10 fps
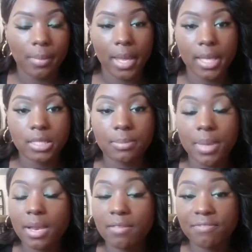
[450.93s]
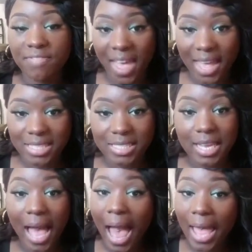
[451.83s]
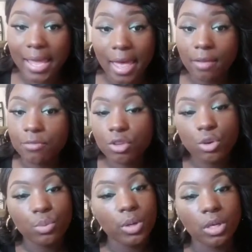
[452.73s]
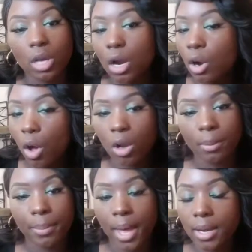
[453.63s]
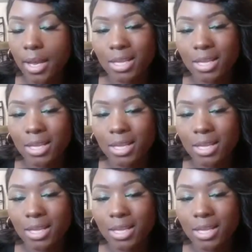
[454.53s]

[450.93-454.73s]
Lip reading: intermittent fasting IF, you will learn all about it.